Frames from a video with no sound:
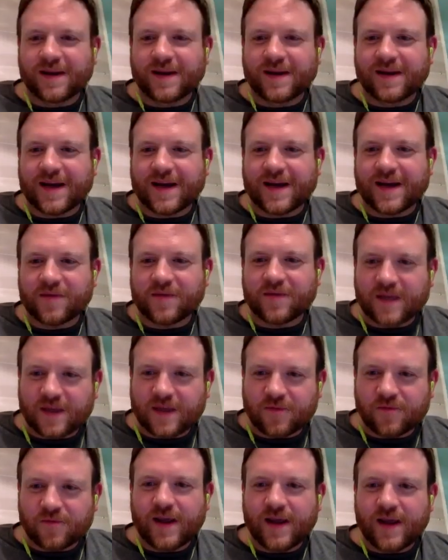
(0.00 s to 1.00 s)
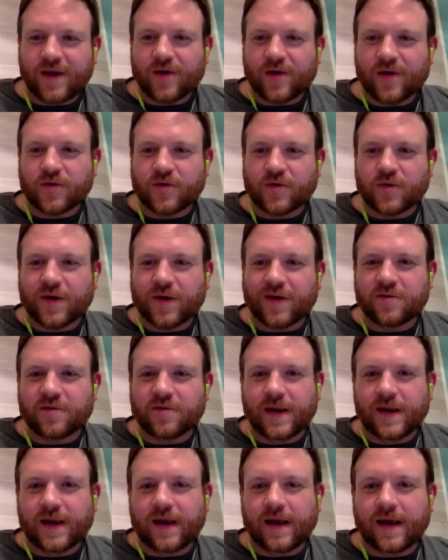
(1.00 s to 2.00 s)
in Nashville, says, reading also
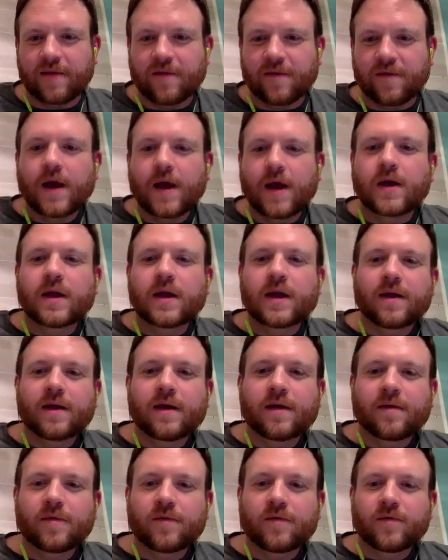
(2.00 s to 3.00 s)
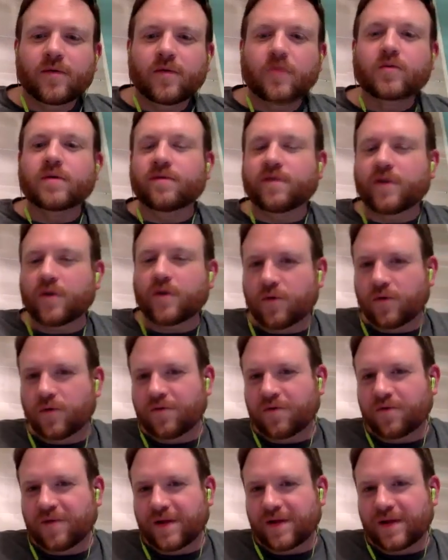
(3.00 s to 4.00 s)
gives me life. Those of you
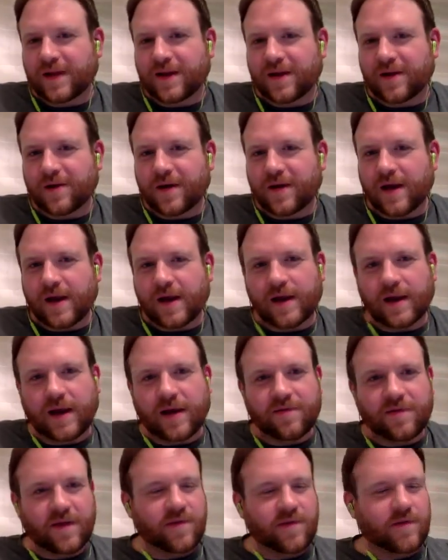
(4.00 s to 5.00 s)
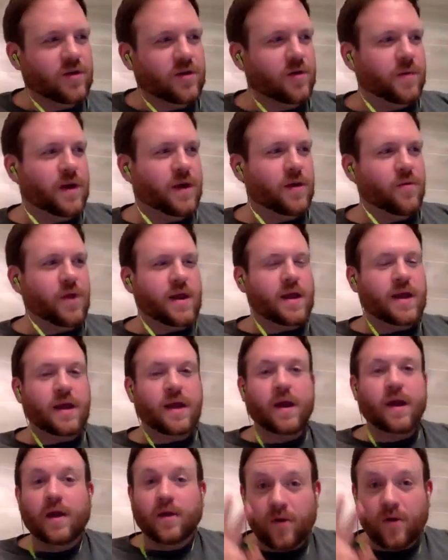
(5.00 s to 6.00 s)
who feel like you're getting life given to you by
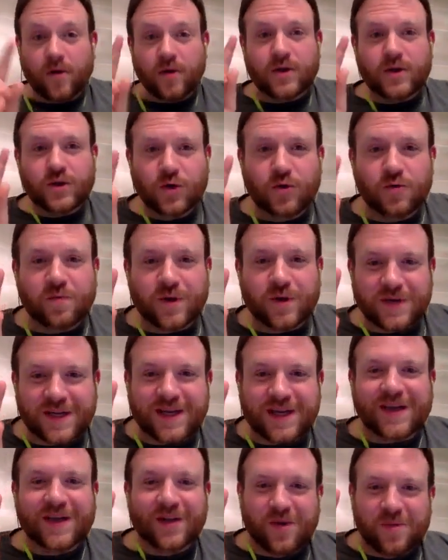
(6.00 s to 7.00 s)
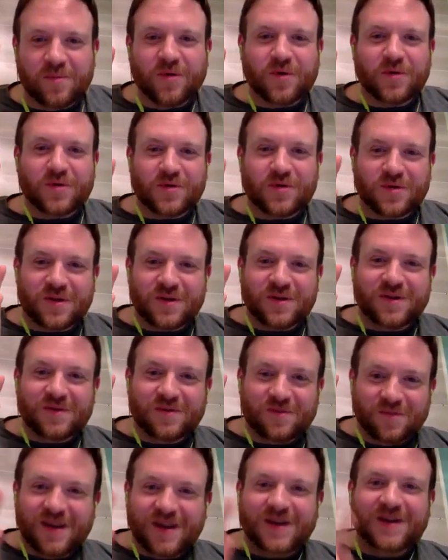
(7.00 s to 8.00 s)
reading, there are two particular books that
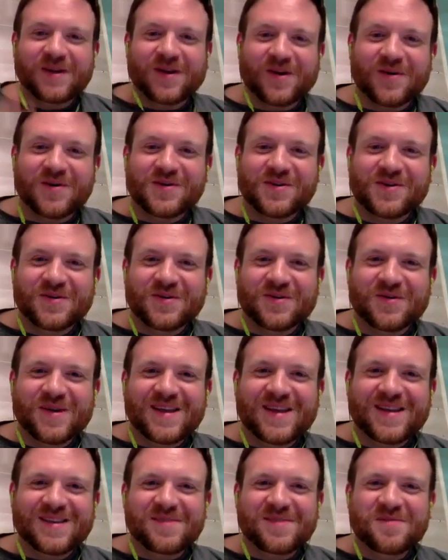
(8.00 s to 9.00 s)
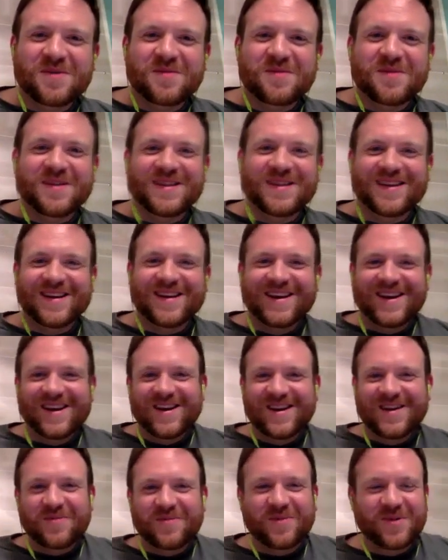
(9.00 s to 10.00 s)
we encourage you to read at the moment.
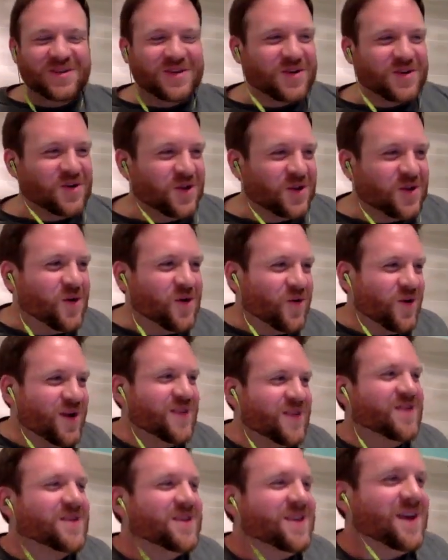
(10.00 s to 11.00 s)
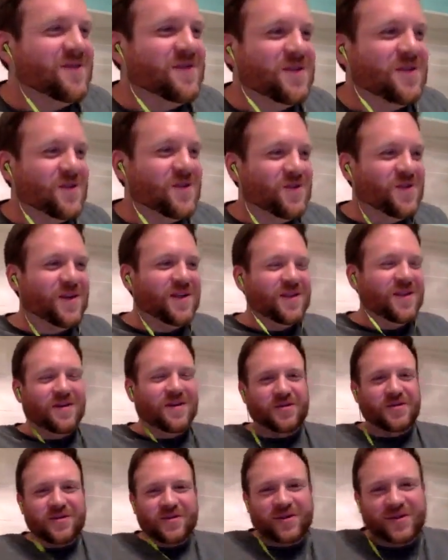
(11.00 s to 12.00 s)
One's called Corey and the Seventh Story, and the
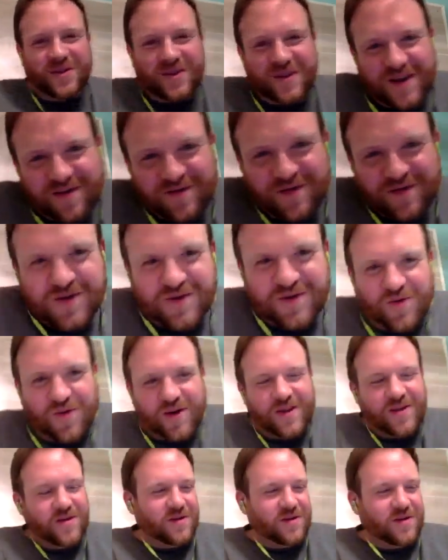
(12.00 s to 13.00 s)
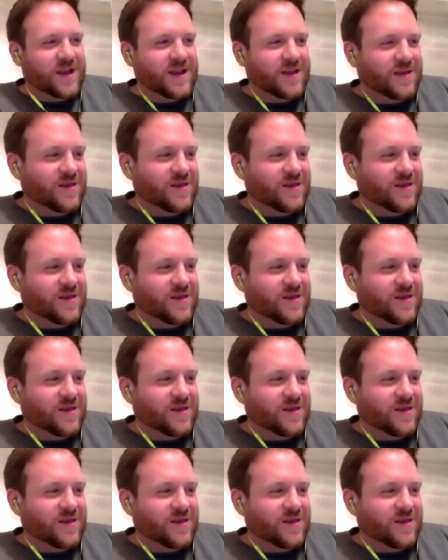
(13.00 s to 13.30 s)
other's called The Seventh Story, and you can get